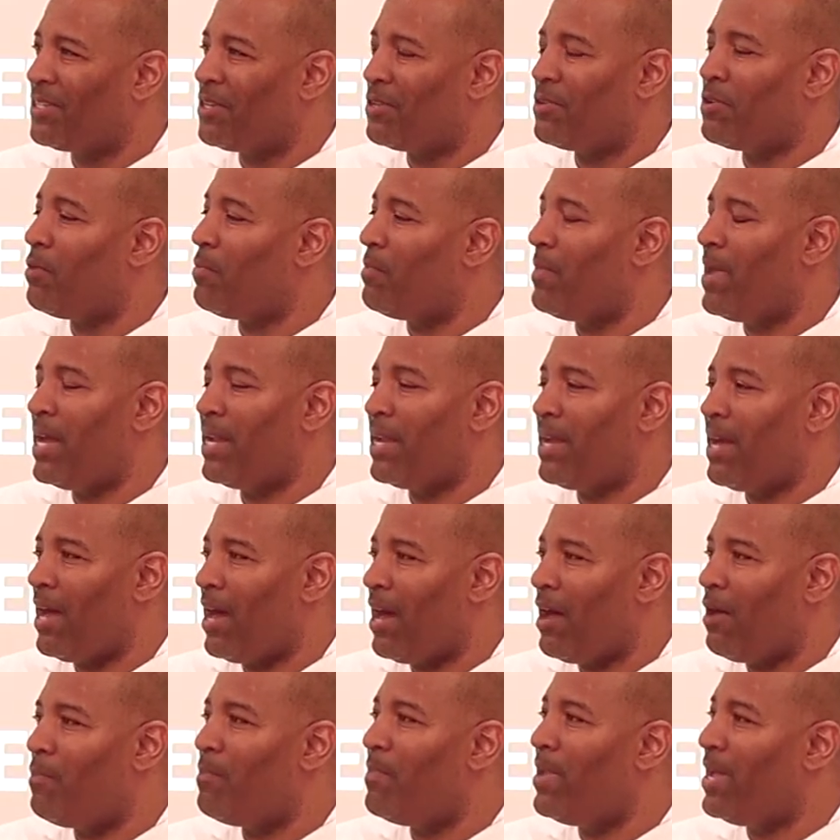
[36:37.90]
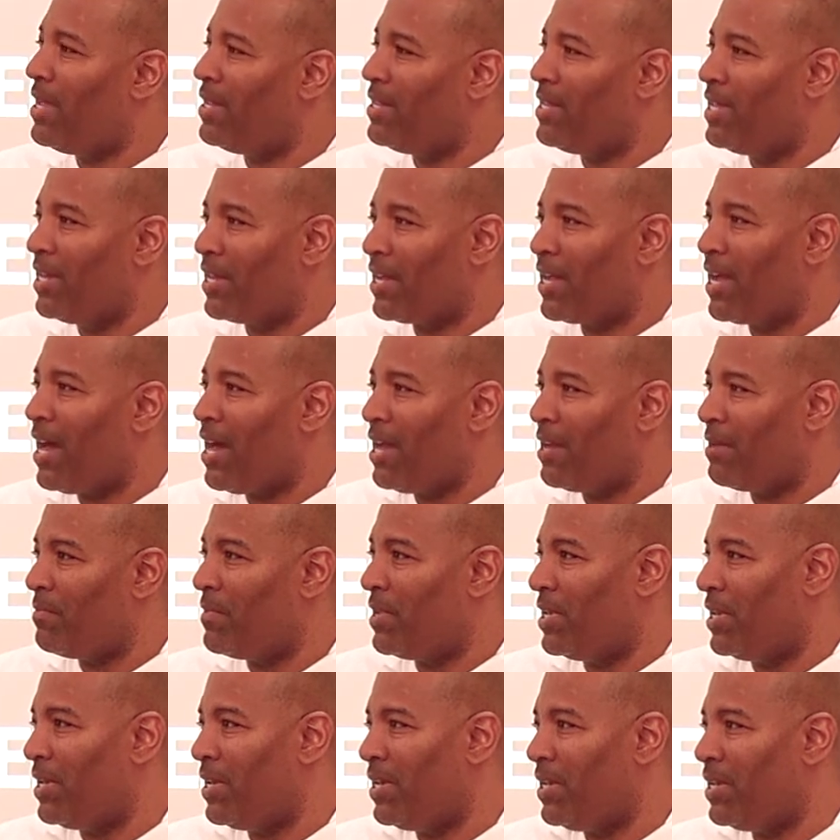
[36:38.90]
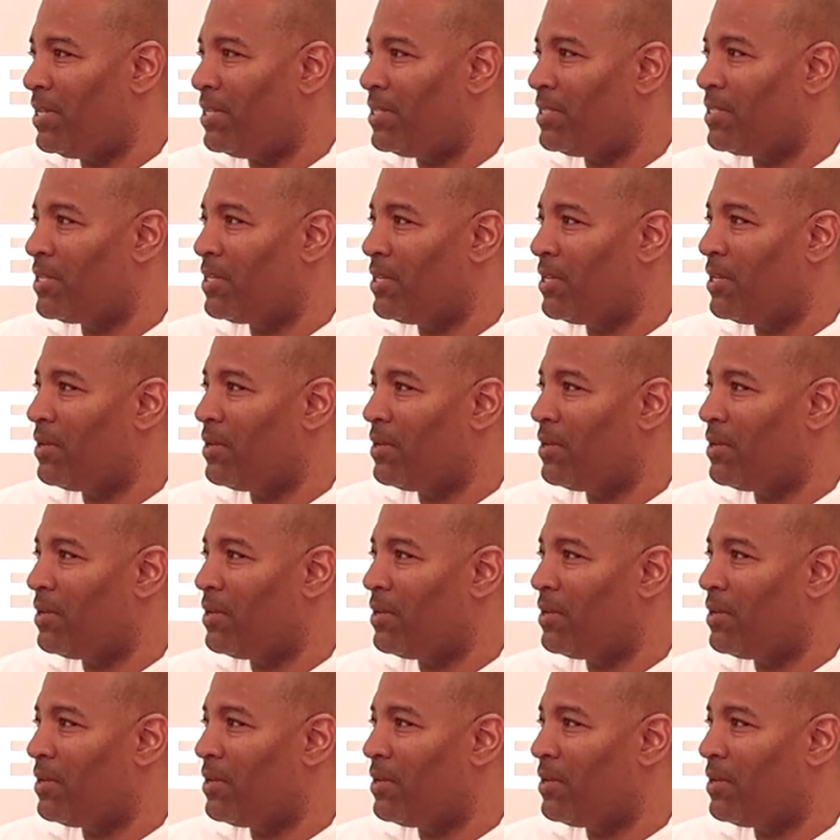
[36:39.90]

So no matter how bad the economy is,